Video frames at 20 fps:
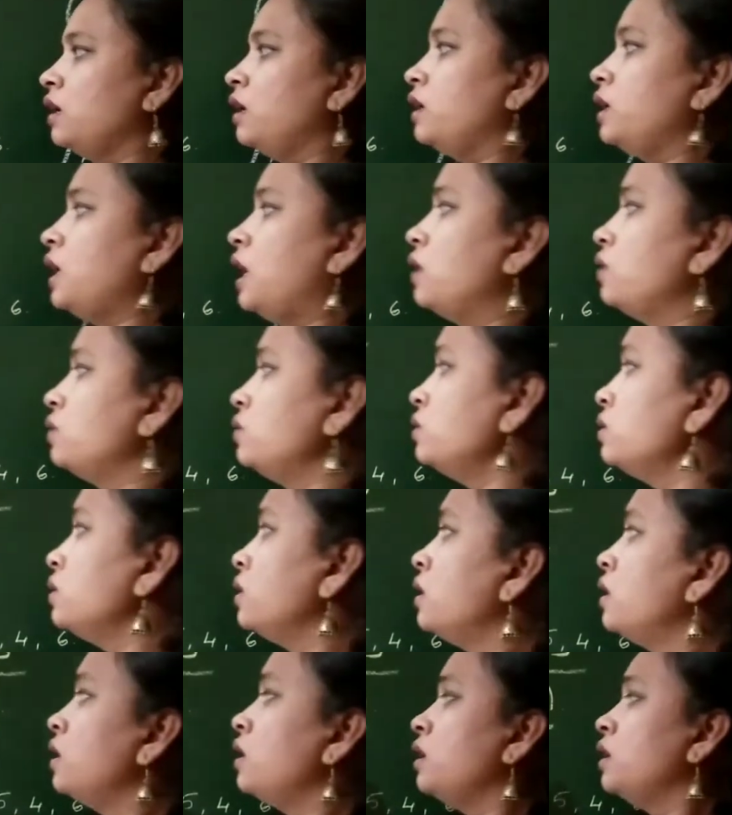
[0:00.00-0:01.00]
Now
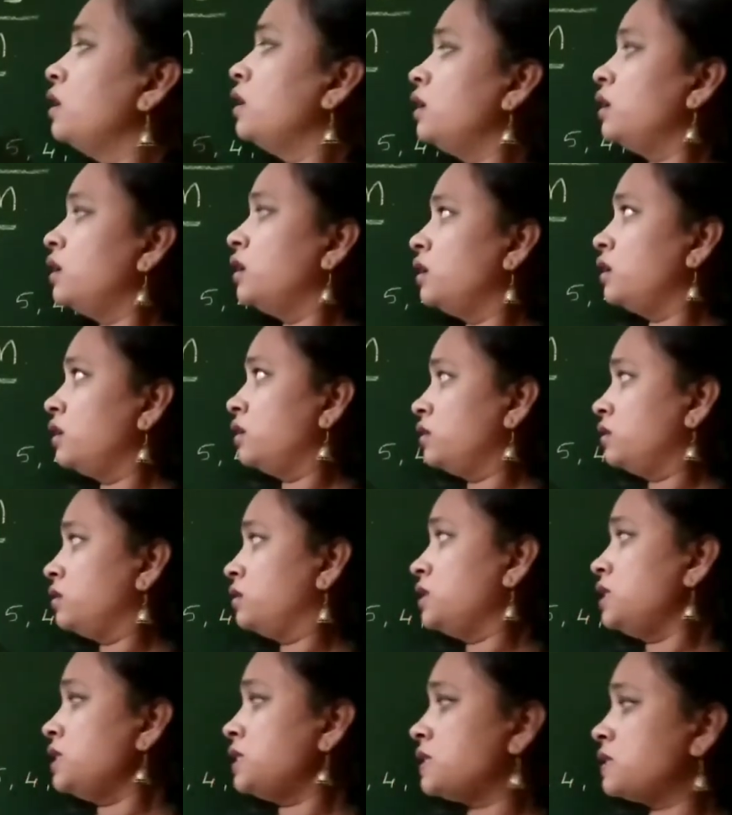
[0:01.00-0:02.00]

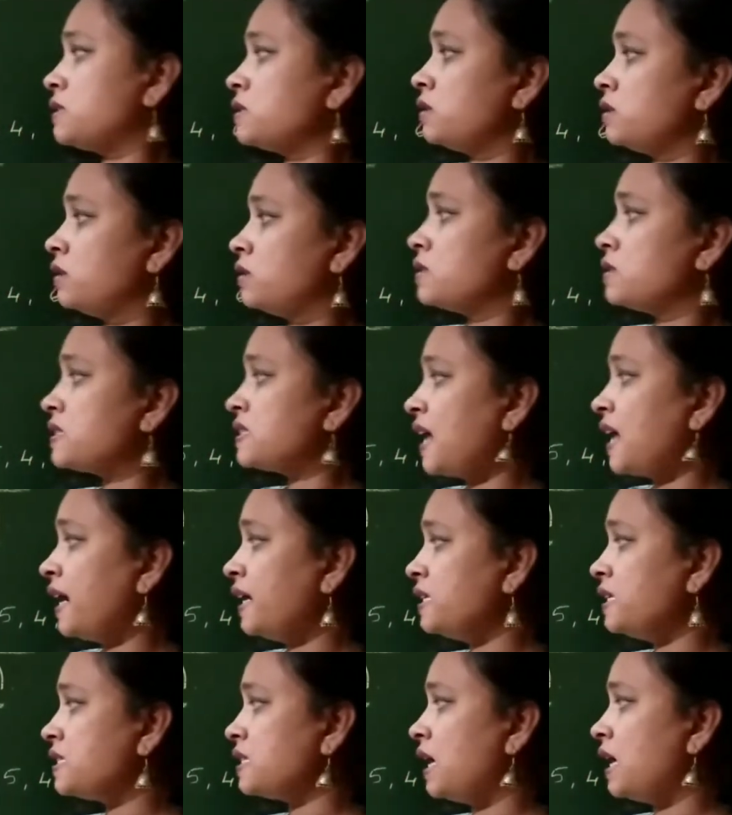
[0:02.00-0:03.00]
these
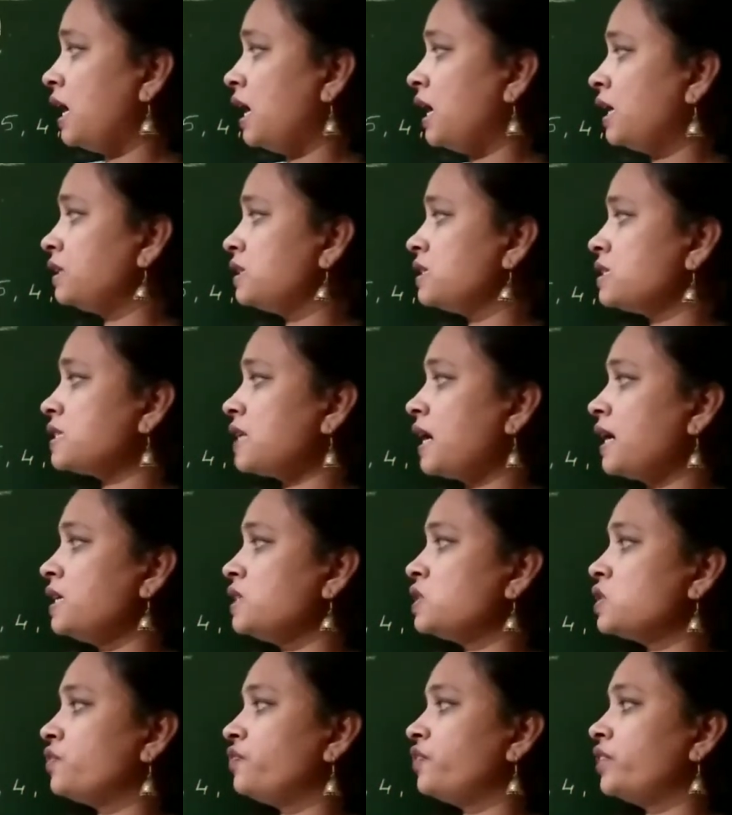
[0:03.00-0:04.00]
sides are the sides
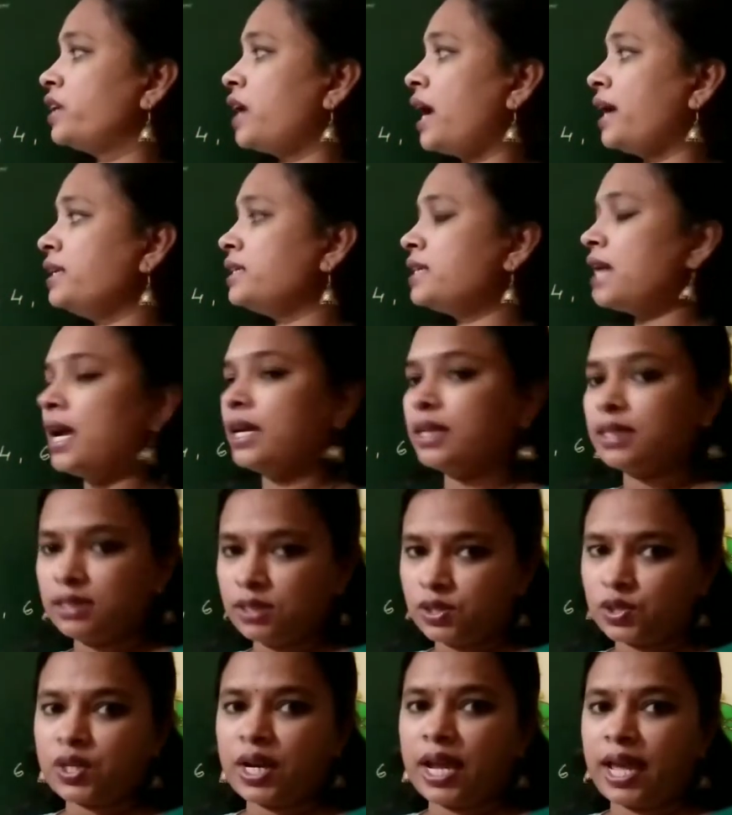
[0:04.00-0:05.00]
of a right angle
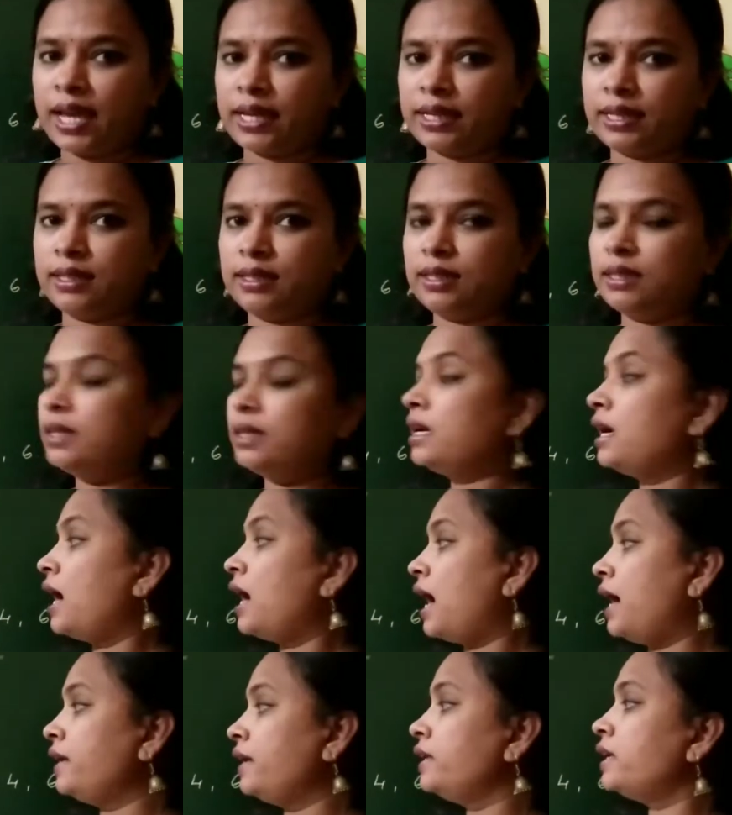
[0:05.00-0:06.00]
triangle,
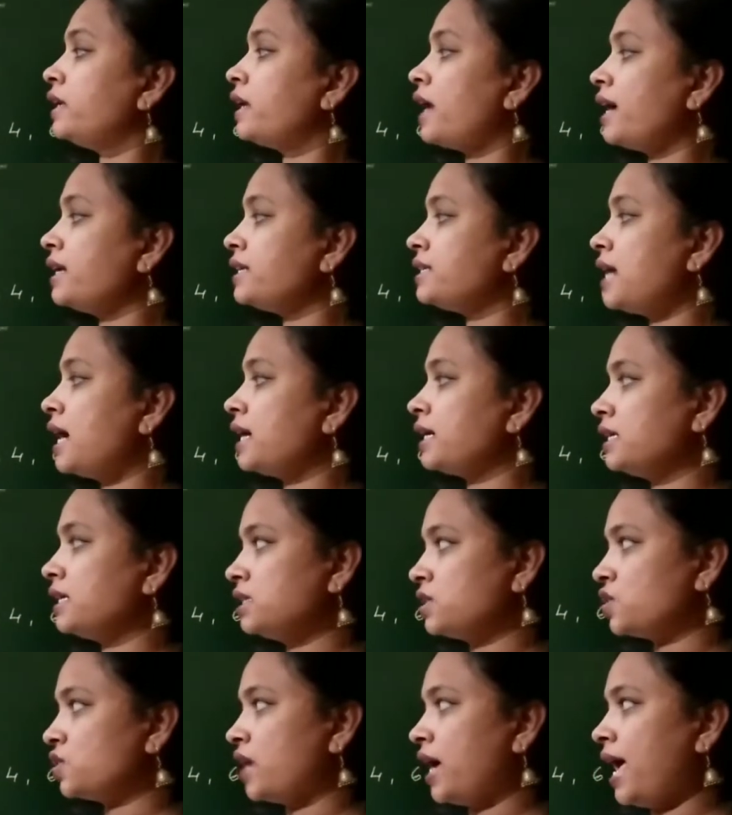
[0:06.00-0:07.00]
and in a right angle
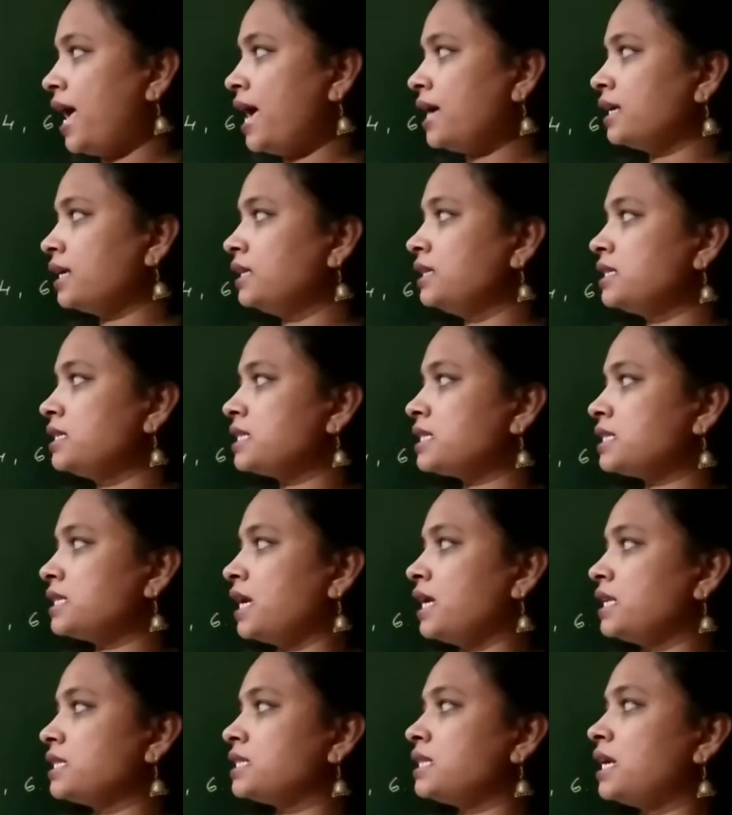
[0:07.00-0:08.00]
triangle it
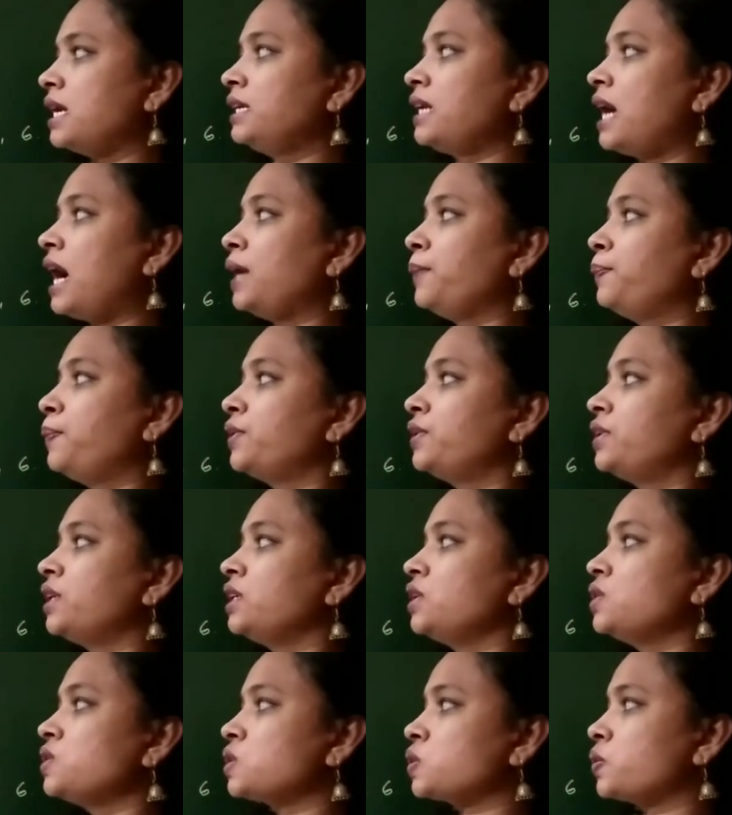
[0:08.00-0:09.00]
states that
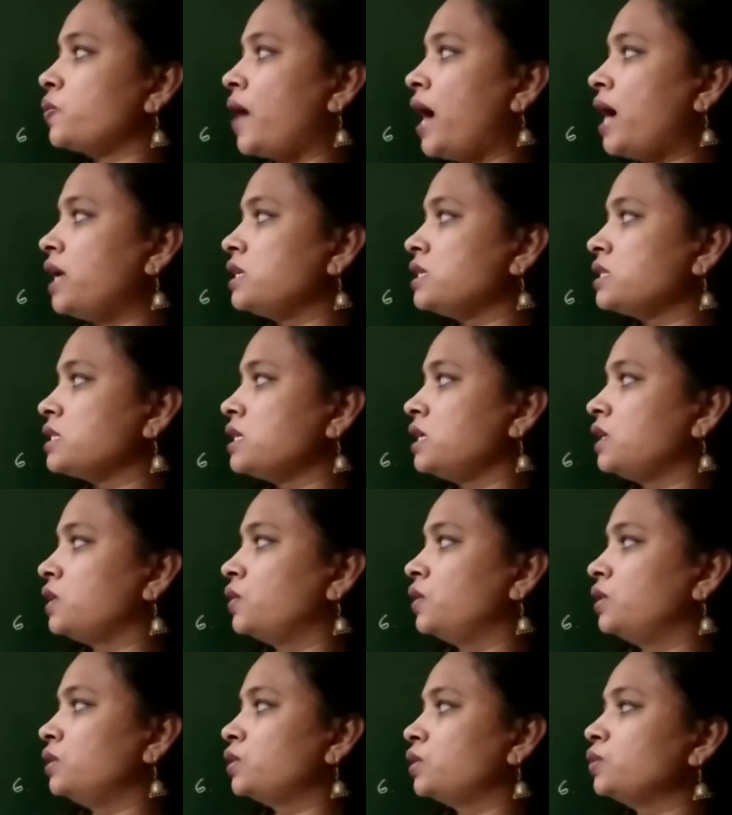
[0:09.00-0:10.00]
hypotenuse square is
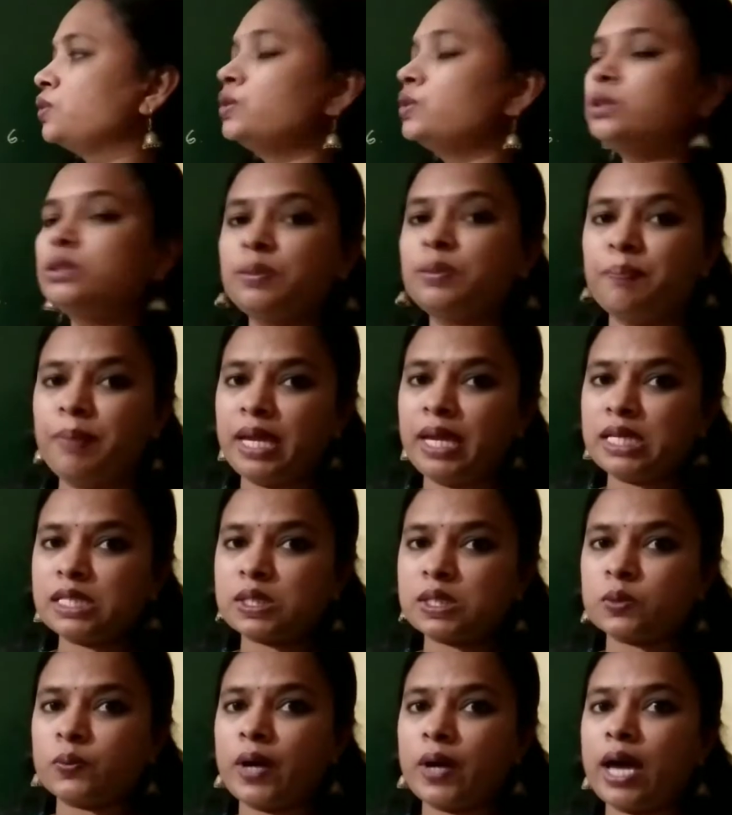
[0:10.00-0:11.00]
equal to the base
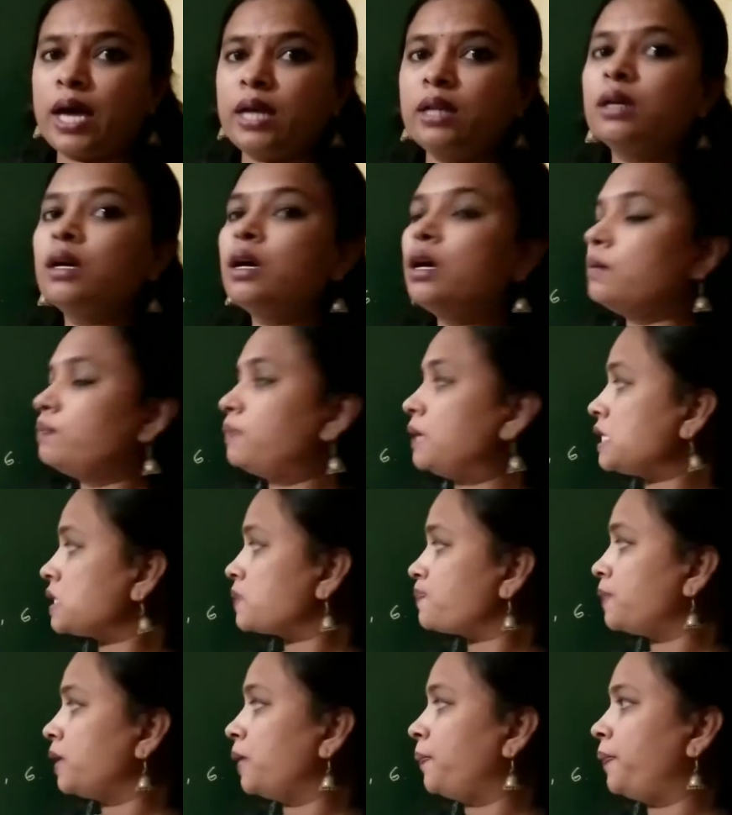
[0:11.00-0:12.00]
square plus
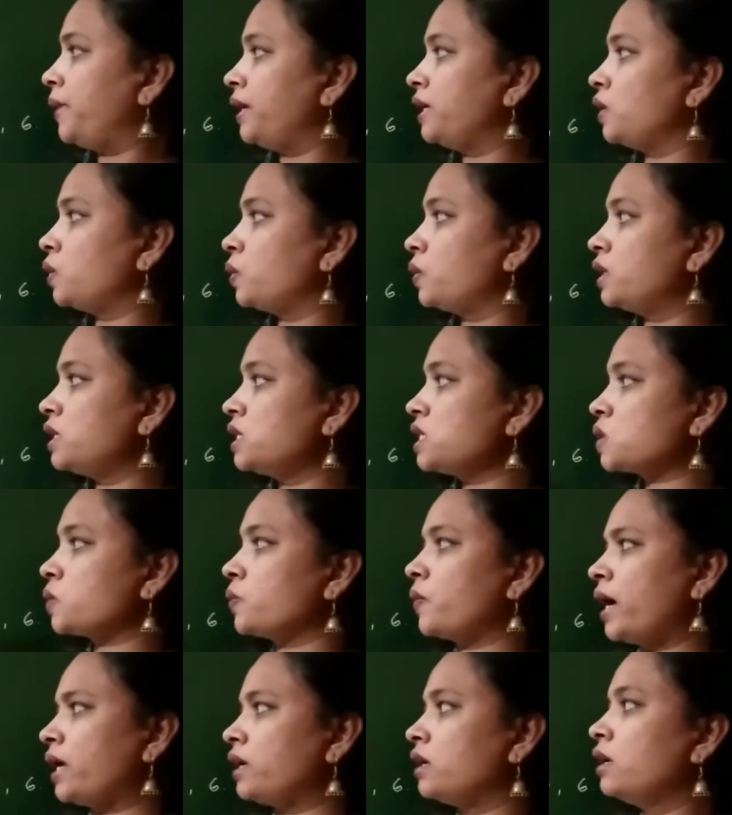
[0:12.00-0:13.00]
perpendicular
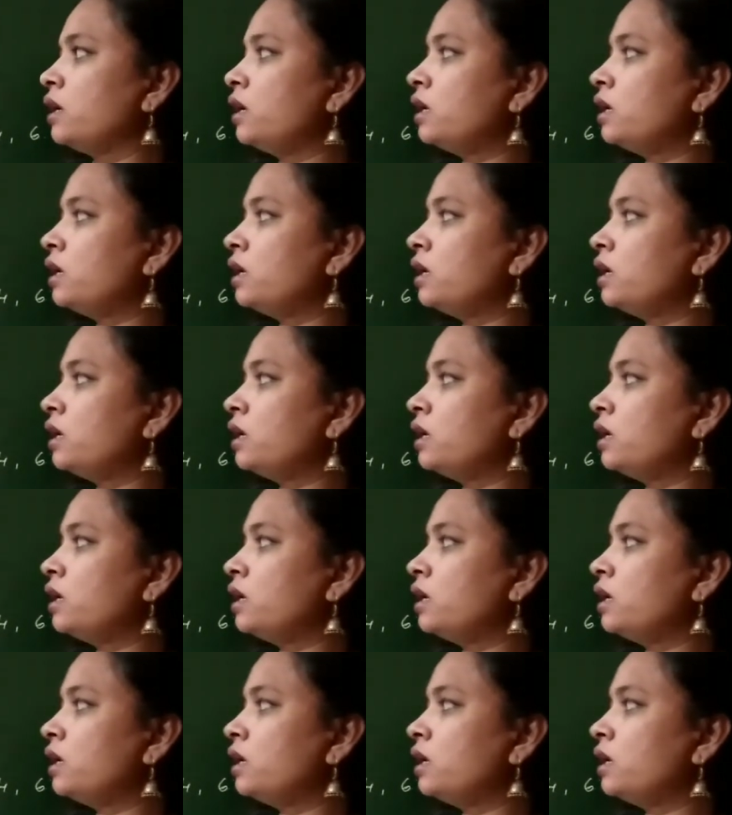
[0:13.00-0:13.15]
square.